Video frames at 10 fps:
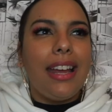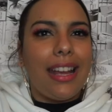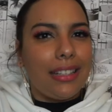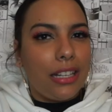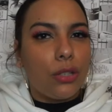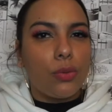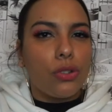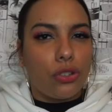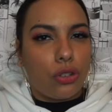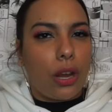And this
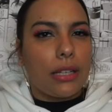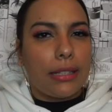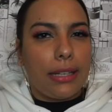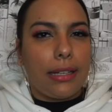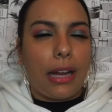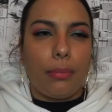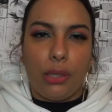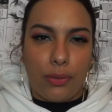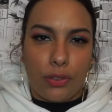was translated, I believe,